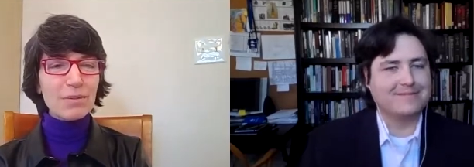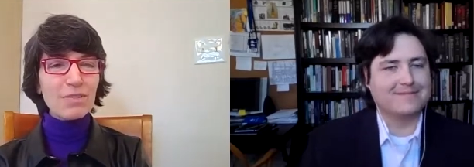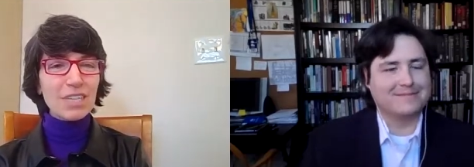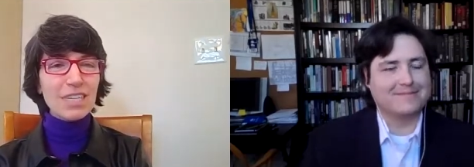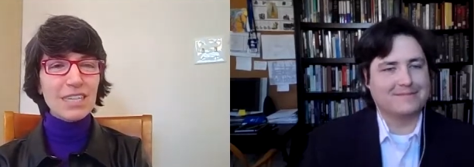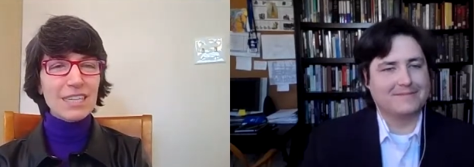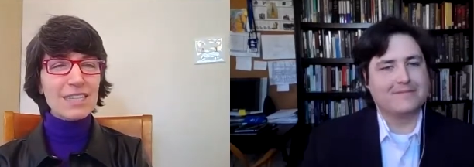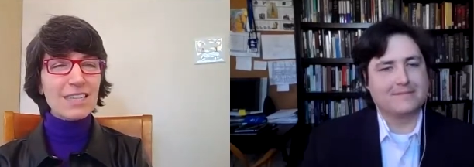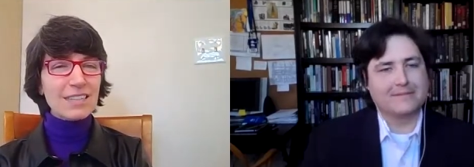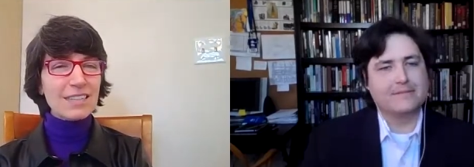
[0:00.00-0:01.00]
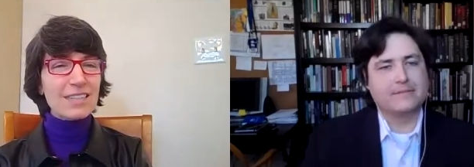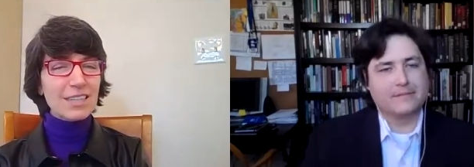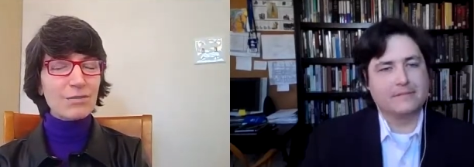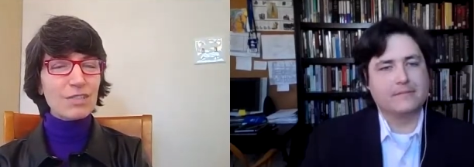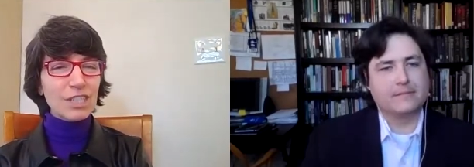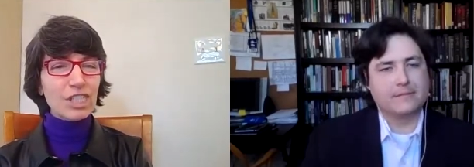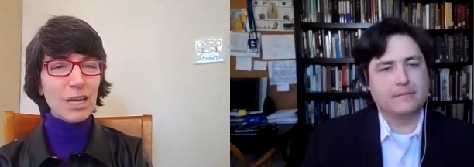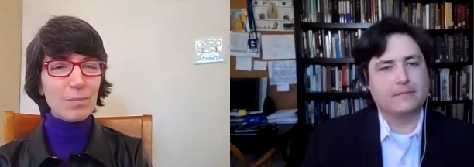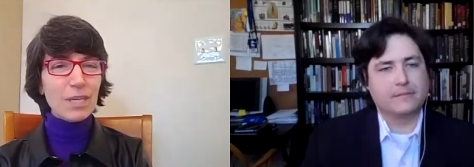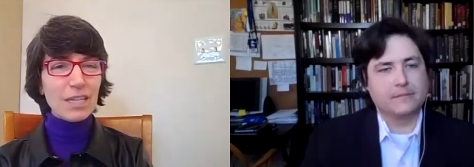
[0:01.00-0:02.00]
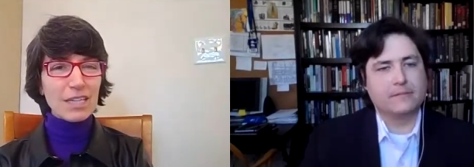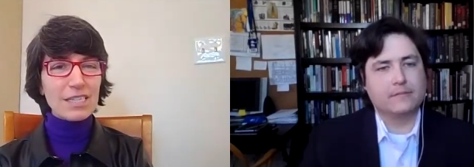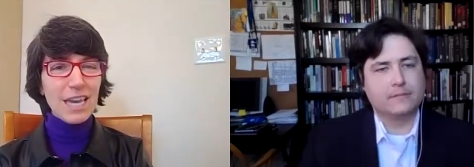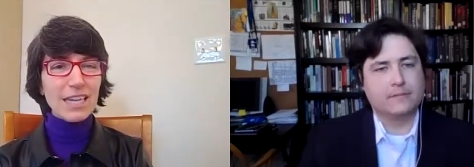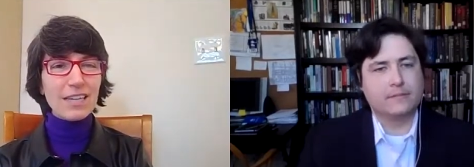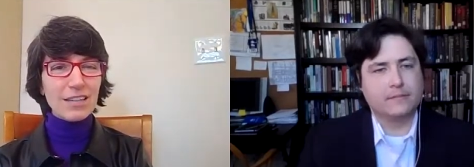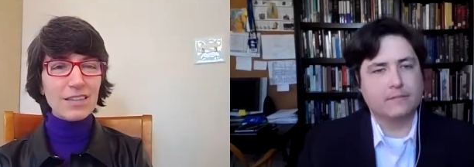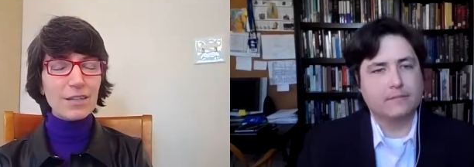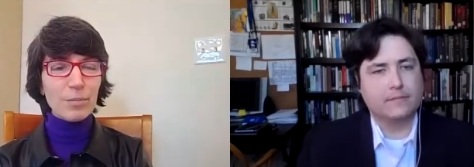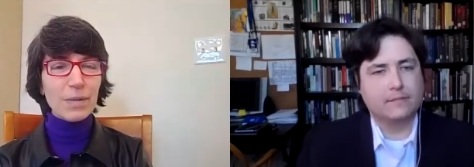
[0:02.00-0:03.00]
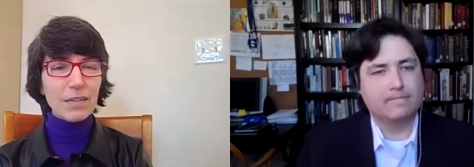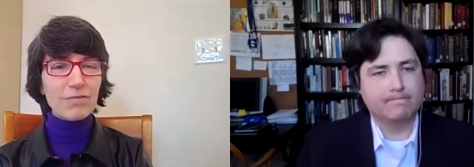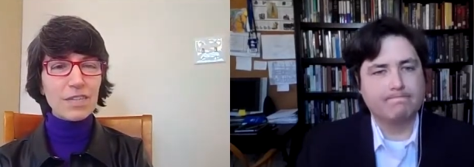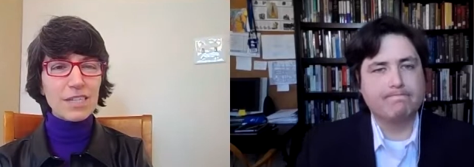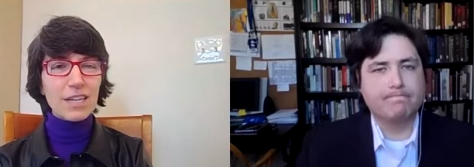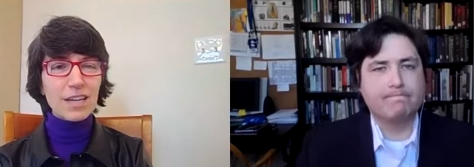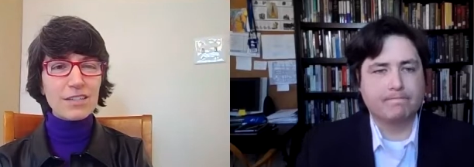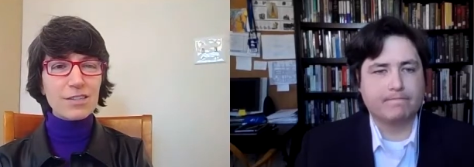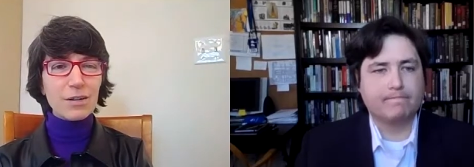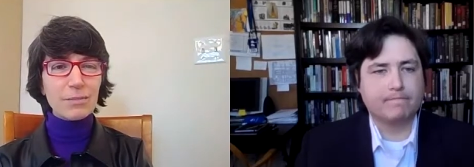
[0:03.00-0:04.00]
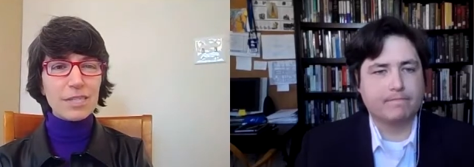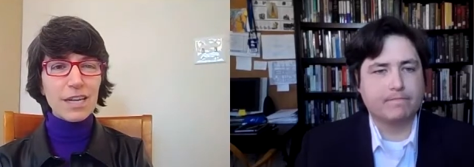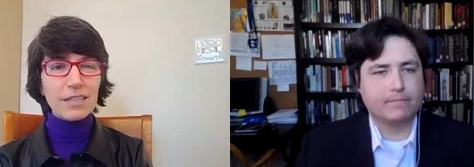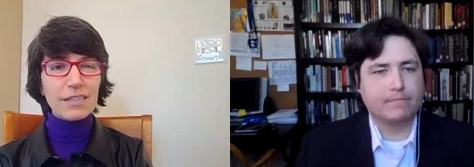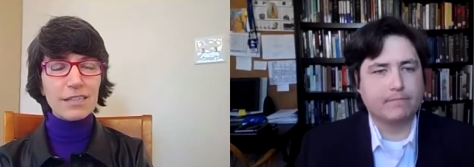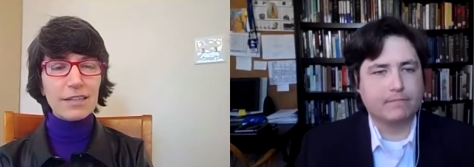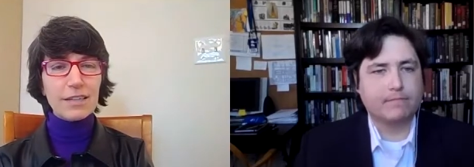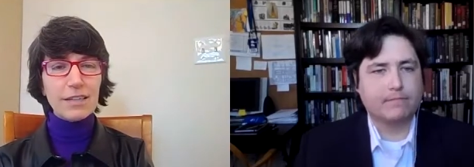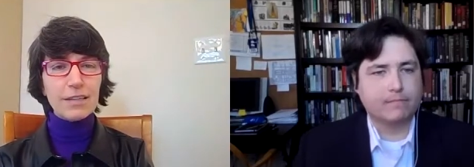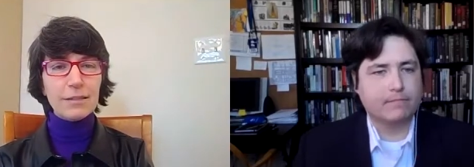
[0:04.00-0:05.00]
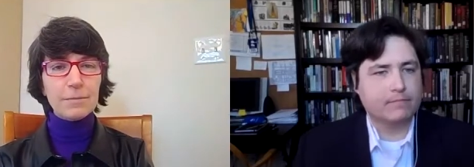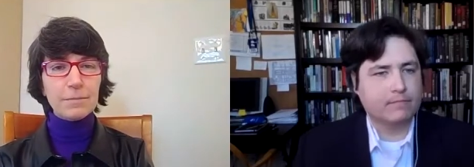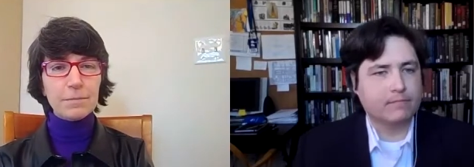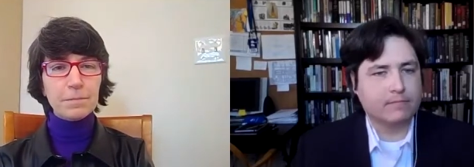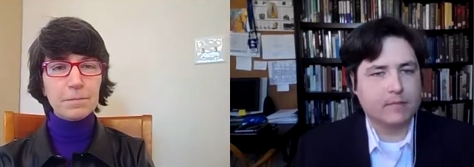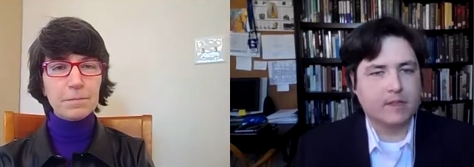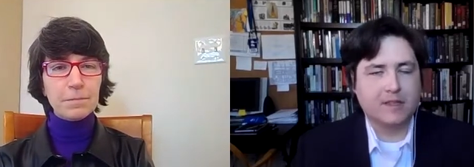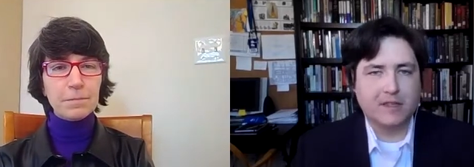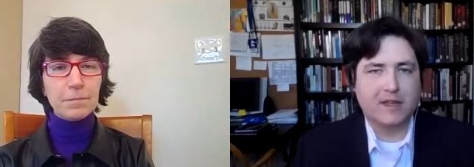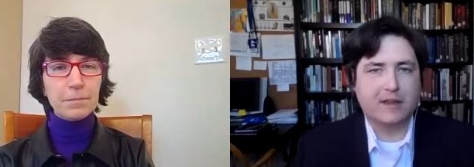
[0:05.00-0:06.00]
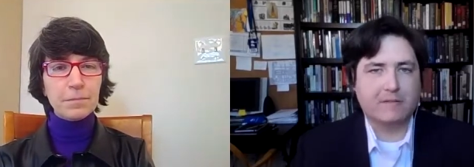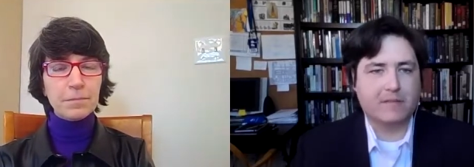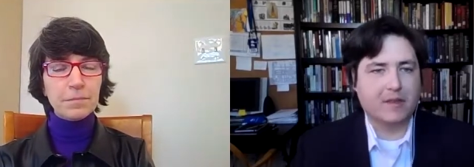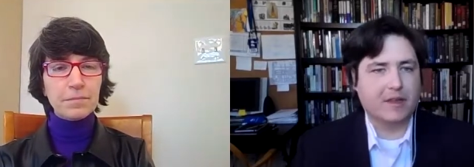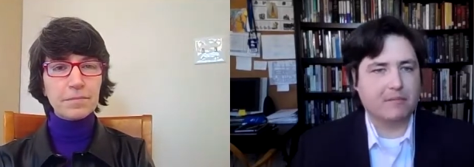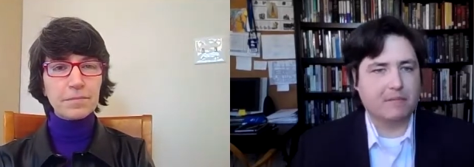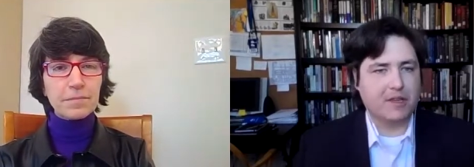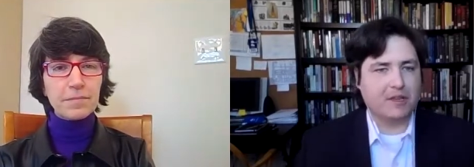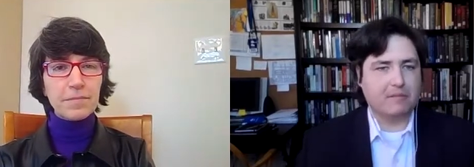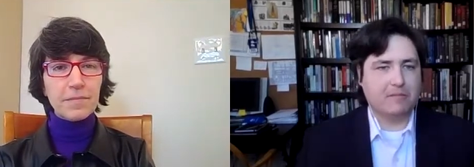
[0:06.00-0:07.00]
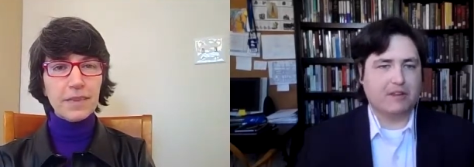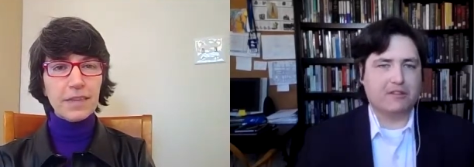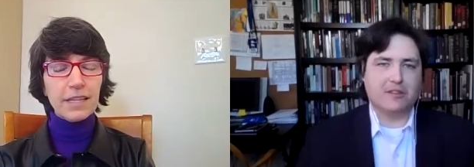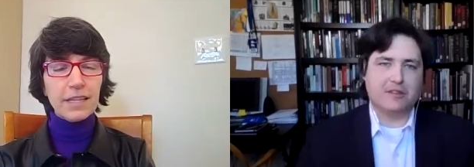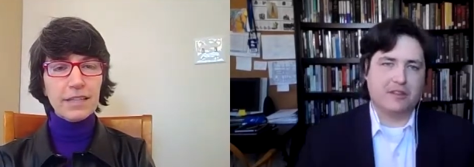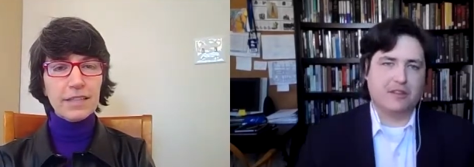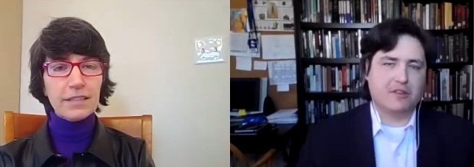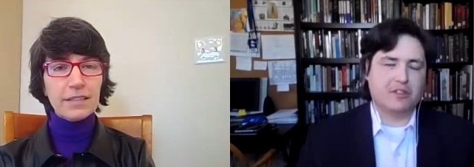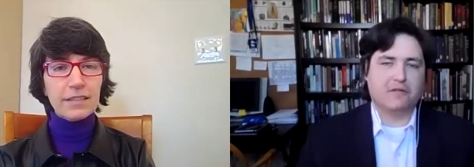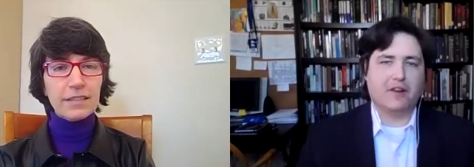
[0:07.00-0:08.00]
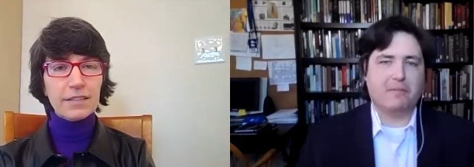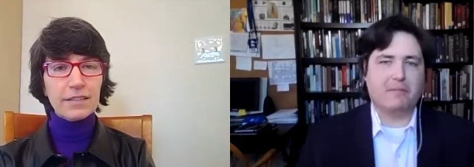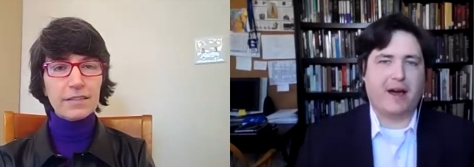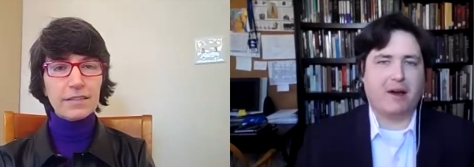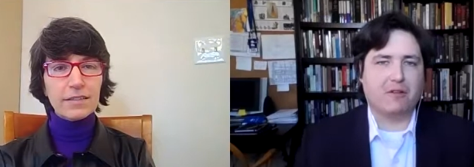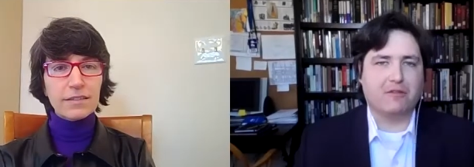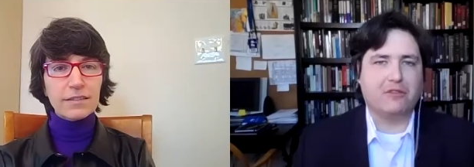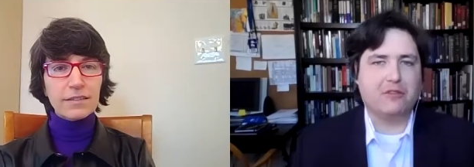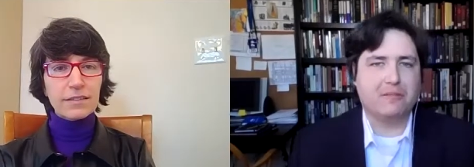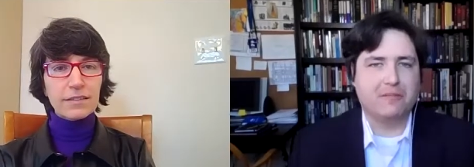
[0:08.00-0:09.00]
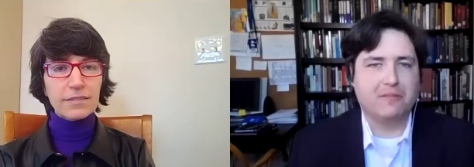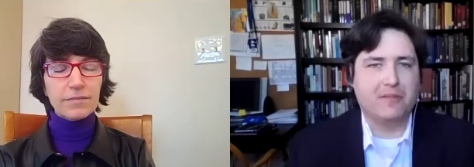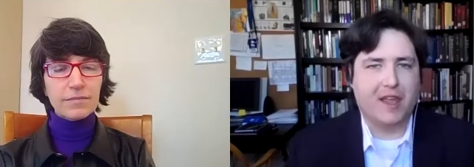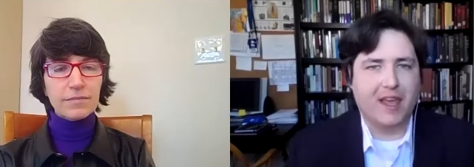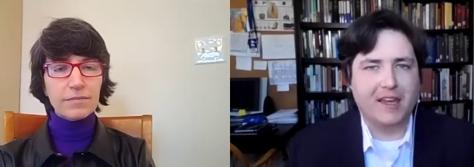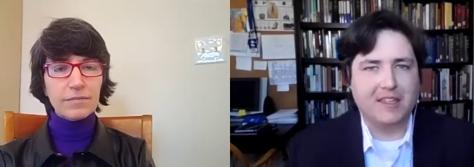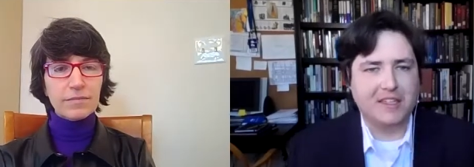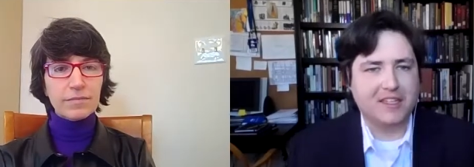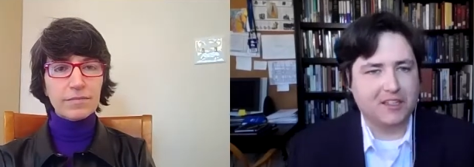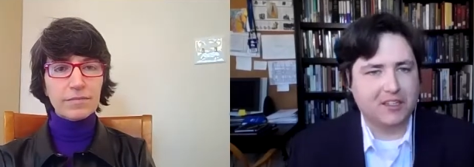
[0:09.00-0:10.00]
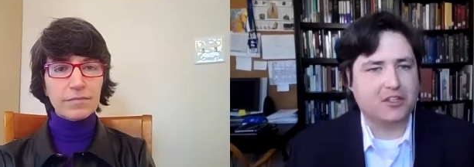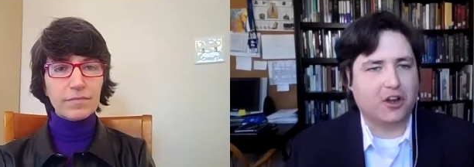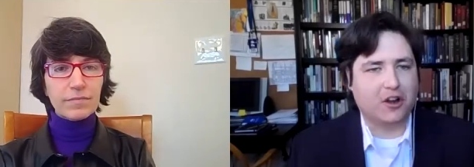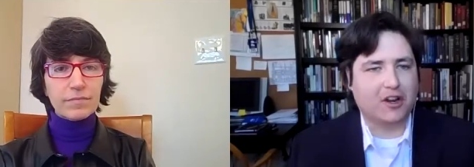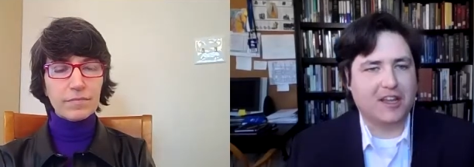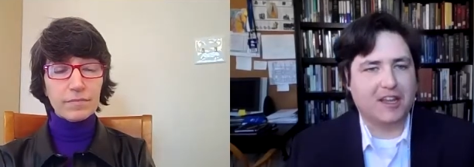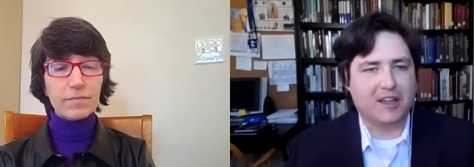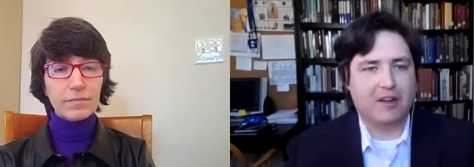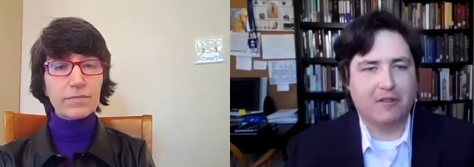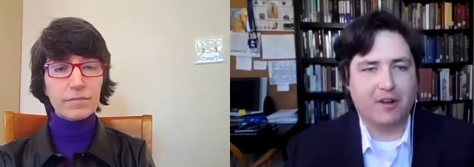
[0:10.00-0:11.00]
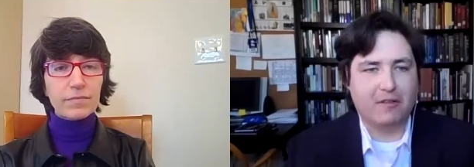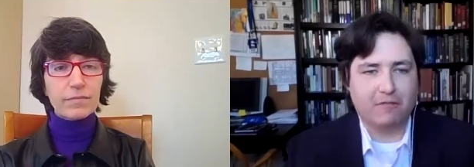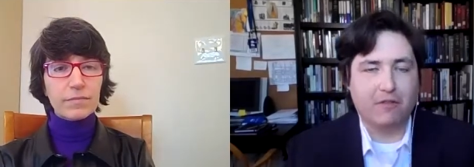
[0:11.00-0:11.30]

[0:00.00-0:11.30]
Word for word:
Speaker 1: really need to, to reshape it and contain it a little bit for this mm. kind of circumstance.
Speaker 2: Yeah, uh, because you know these are very powerful entities targeting a very